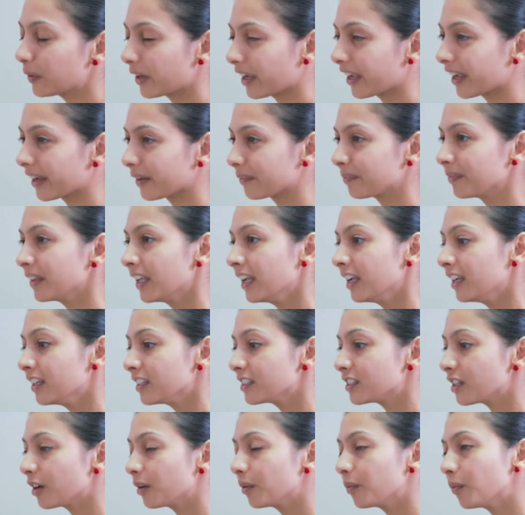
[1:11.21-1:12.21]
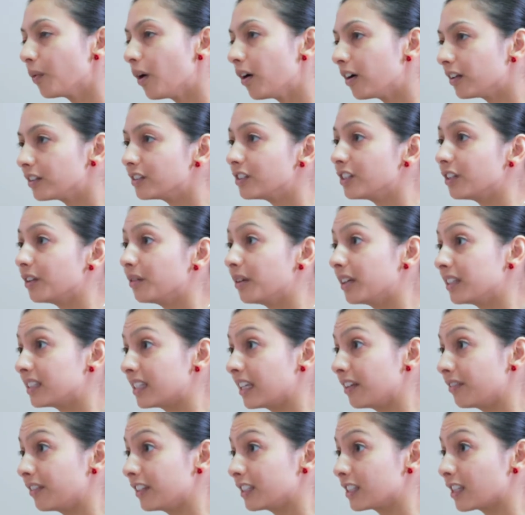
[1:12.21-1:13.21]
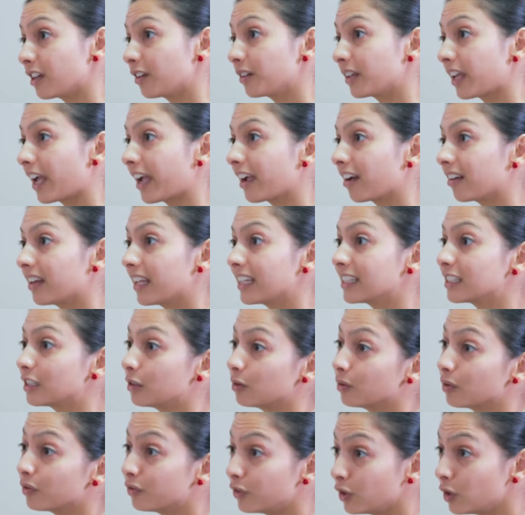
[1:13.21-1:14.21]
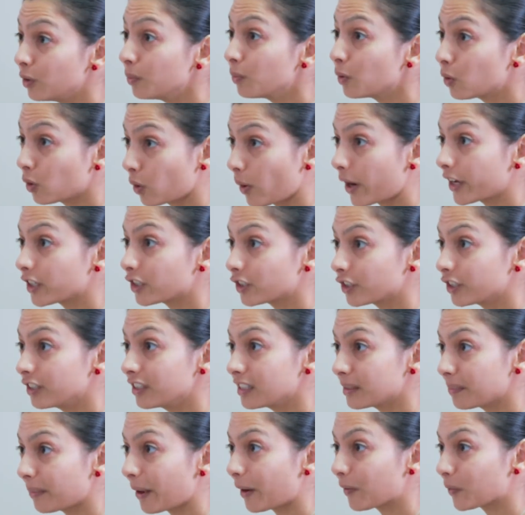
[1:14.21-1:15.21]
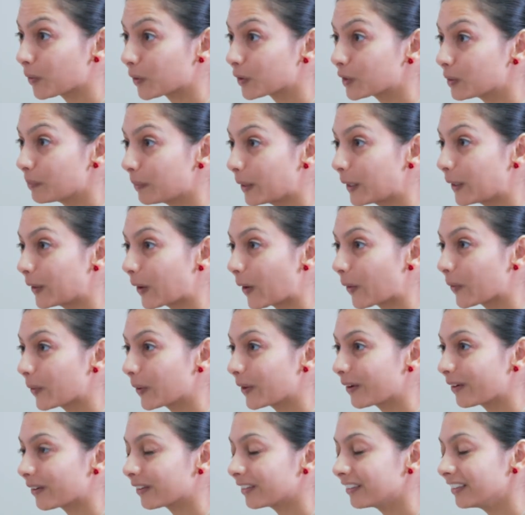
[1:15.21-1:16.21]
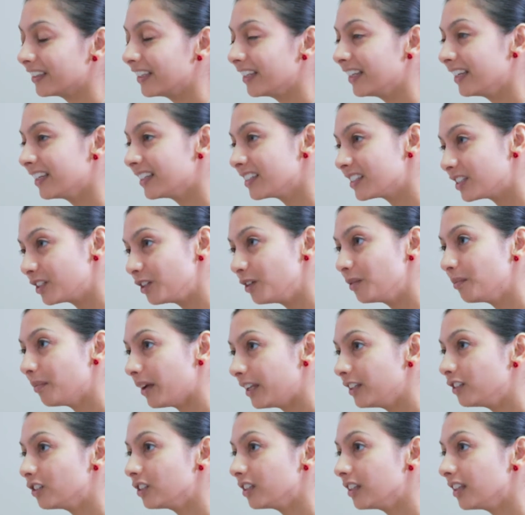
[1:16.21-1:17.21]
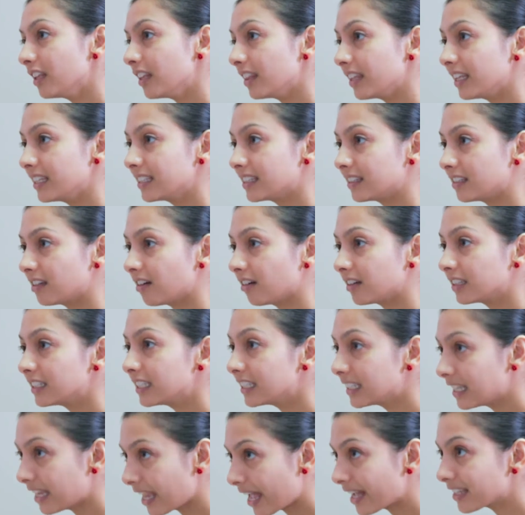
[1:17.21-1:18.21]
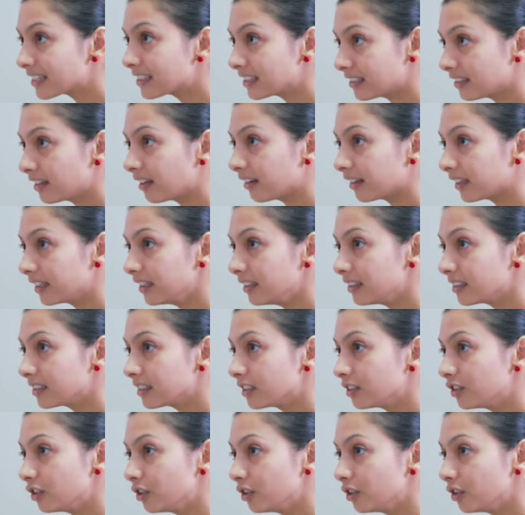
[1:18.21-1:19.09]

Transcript: Okay. So what I'll do is, if it's okay, I'll ask you a few more questions about what's been going on. So you mentioned that this started last night.